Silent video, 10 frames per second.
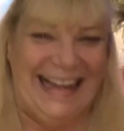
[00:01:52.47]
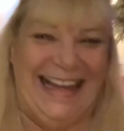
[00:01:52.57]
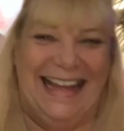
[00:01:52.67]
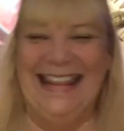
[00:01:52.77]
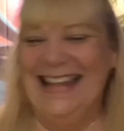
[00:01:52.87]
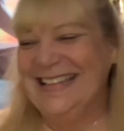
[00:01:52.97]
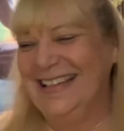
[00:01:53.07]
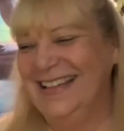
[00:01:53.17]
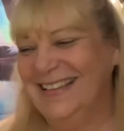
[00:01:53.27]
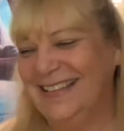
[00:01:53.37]
This
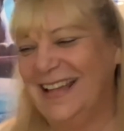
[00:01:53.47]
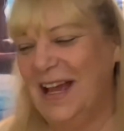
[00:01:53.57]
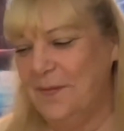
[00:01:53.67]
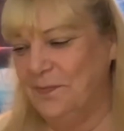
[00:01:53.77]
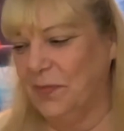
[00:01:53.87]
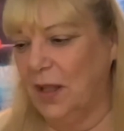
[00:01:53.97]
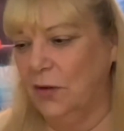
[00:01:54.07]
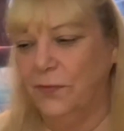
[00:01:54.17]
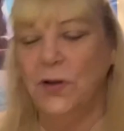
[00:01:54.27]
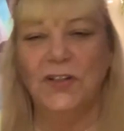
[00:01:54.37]
is your
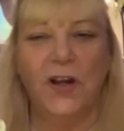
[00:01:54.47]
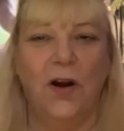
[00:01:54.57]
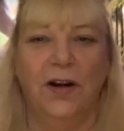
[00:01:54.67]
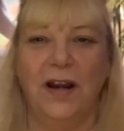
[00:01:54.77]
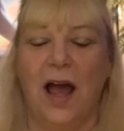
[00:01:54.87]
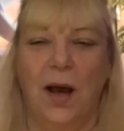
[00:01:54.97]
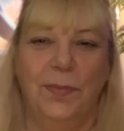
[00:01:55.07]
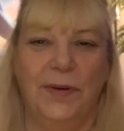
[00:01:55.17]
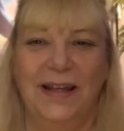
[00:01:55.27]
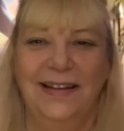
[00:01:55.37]
first card
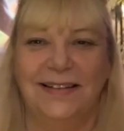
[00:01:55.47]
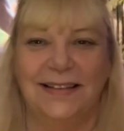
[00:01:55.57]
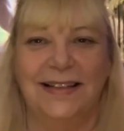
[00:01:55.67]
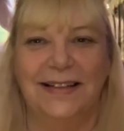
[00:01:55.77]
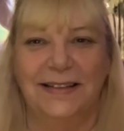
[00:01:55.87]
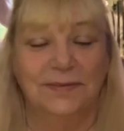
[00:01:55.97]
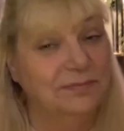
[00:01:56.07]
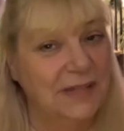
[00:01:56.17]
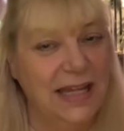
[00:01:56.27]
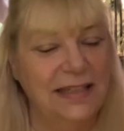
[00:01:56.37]
up is the
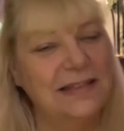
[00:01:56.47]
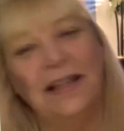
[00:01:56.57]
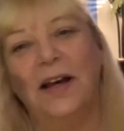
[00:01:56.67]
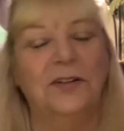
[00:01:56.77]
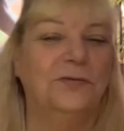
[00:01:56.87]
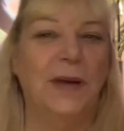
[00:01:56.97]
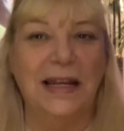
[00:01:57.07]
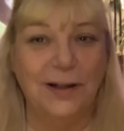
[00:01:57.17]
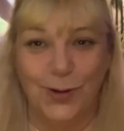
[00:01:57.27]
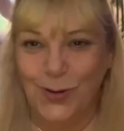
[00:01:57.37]
Ace of
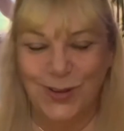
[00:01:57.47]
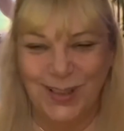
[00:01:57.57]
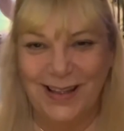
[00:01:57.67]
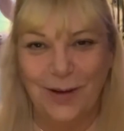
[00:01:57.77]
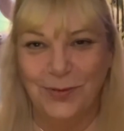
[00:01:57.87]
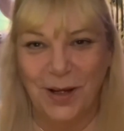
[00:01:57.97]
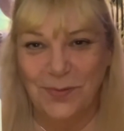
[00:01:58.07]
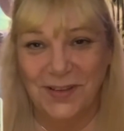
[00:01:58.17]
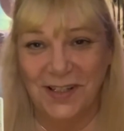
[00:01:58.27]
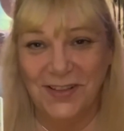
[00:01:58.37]
Pentacles in the upright
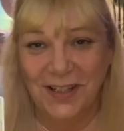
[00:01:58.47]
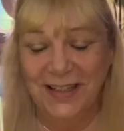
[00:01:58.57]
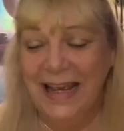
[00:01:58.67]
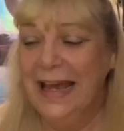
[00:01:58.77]
position.